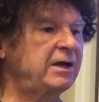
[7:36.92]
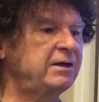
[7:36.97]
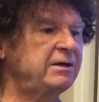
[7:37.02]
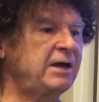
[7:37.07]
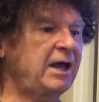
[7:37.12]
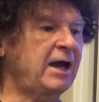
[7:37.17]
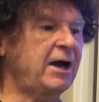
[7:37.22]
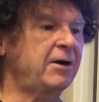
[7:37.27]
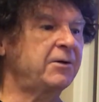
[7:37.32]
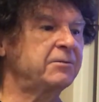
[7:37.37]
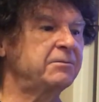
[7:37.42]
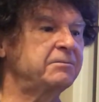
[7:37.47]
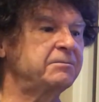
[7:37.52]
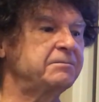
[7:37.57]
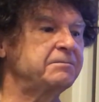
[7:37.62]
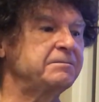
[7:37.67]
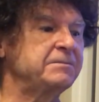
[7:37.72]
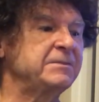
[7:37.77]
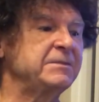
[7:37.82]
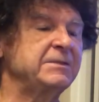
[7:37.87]
Now,
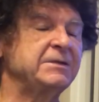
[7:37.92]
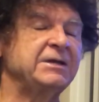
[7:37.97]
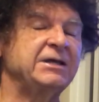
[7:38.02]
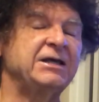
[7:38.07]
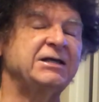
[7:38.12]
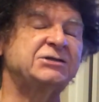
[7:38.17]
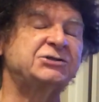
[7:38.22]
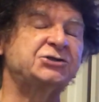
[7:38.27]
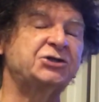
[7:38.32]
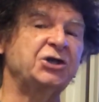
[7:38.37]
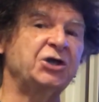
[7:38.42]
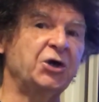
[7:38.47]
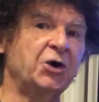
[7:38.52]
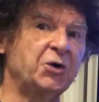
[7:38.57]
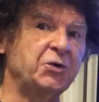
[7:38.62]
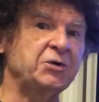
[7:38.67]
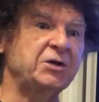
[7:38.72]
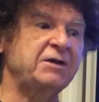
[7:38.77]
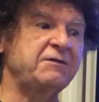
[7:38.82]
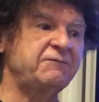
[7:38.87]
it's the
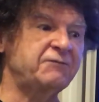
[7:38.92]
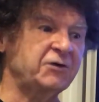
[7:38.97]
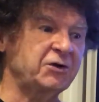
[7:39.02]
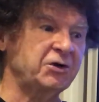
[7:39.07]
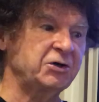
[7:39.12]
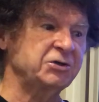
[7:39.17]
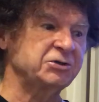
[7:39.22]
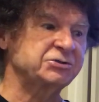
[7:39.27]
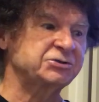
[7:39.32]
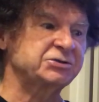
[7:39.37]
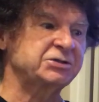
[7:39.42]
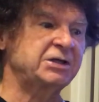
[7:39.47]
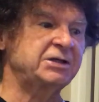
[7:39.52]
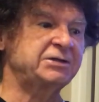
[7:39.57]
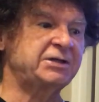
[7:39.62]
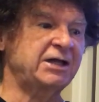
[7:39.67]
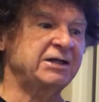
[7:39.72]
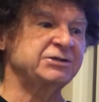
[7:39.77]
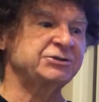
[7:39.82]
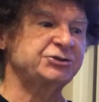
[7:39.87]
only verse
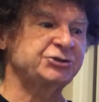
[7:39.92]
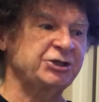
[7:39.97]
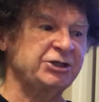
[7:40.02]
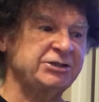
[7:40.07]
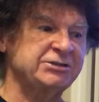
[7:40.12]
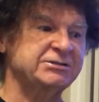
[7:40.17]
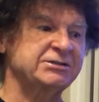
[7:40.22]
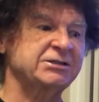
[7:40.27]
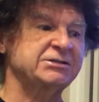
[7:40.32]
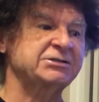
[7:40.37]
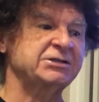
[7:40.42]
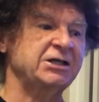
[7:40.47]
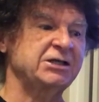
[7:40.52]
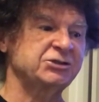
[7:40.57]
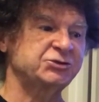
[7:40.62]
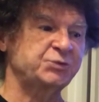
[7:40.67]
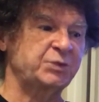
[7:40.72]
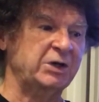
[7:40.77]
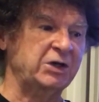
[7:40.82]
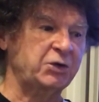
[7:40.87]
that Jesus
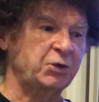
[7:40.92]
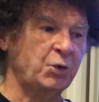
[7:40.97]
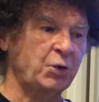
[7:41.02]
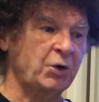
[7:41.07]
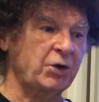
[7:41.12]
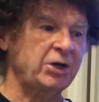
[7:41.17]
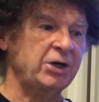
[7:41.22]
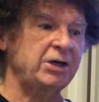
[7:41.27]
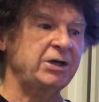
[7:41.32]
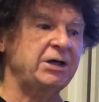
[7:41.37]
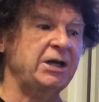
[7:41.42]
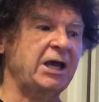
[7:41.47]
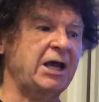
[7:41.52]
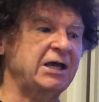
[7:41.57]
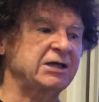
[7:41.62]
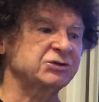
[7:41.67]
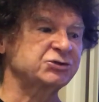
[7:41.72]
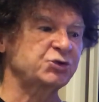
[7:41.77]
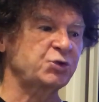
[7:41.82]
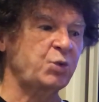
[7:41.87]
is recorded
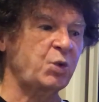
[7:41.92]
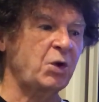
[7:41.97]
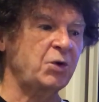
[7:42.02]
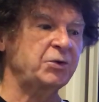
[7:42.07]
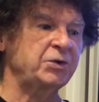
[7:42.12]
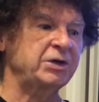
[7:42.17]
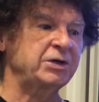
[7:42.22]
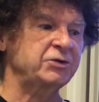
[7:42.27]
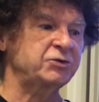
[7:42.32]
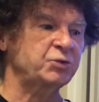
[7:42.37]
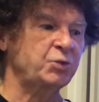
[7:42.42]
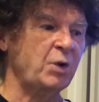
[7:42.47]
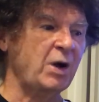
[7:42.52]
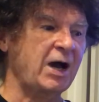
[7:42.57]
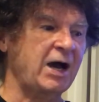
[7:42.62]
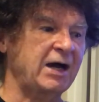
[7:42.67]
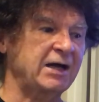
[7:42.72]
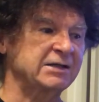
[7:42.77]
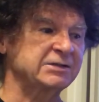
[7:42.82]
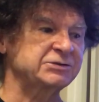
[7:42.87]
as quoting
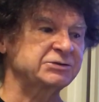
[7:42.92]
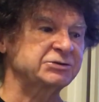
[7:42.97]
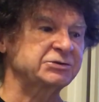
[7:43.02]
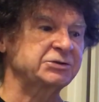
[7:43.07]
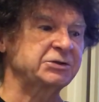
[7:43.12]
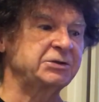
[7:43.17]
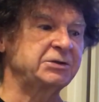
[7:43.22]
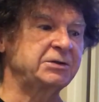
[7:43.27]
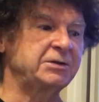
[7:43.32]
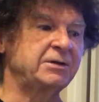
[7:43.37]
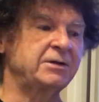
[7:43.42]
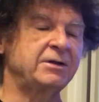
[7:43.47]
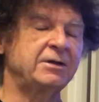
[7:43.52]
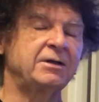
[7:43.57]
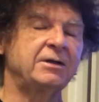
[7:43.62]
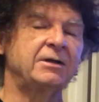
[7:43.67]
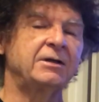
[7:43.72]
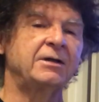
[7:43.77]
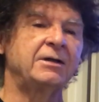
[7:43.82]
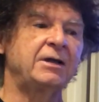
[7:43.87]
twice,
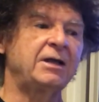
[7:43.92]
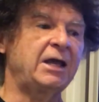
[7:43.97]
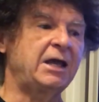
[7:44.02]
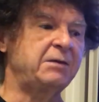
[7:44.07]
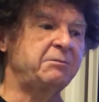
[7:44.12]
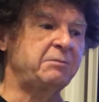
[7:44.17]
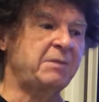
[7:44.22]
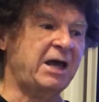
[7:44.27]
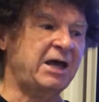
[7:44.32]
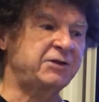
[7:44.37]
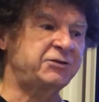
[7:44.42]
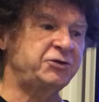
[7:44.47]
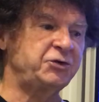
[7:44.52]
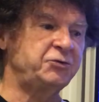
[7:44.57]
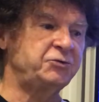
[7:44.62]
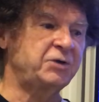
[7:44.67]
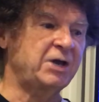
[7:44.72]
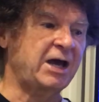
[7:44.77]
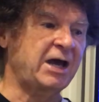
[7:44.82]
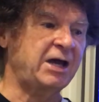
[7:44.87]
in Matthew
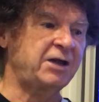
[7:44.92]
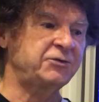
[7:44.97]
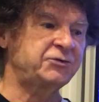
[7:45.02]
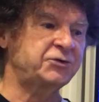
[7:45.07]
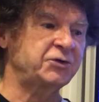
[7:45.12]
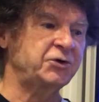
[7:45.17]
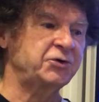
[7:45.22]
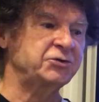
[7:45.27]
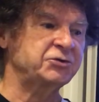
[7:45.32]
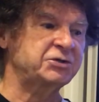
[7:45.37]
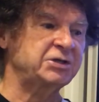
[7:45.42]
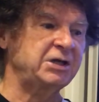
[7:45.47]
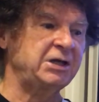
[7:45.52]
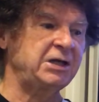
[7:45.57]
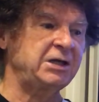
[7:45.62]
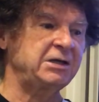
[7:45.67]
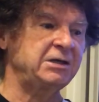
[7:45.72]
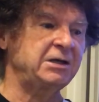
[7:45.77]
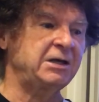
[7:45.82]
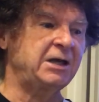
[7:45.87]

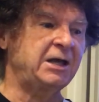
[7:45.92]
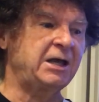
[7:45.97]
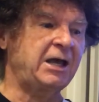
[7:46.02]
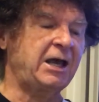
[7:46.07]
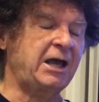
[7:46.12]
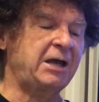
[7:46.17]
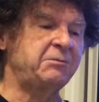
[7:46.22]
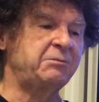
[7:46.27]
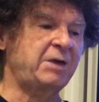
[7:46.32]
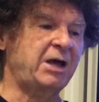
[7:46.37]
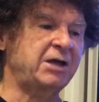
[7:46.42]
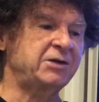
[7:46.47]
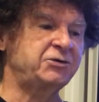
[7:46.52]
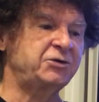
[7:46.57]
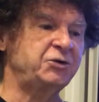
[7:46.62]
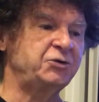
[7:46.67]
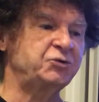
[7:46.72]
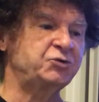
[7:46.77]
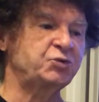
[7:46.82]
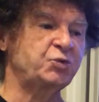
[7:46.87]
9:13 and
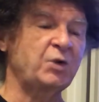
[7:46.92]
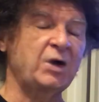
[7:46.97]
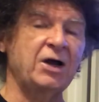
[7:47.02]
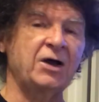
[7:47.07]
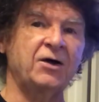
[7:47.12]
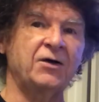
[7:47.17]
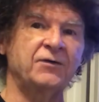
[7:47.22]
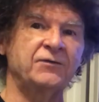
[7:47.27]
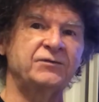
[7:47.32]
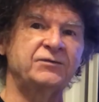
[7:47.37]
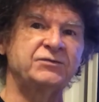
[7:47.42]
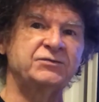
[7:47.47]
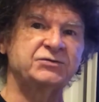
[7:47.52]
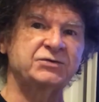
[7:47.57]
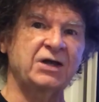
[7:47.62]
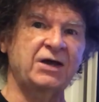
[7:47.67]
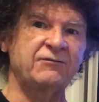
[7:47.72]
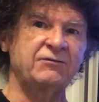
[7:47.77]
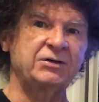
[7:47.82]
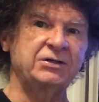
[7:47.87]
Matthew
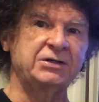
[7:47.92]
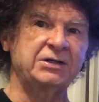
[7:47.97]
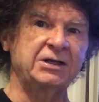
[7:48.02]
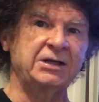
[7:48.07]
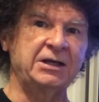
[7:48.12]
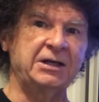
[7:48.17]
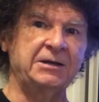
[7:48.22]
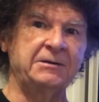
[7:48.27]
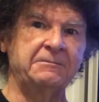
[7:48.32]
12:17.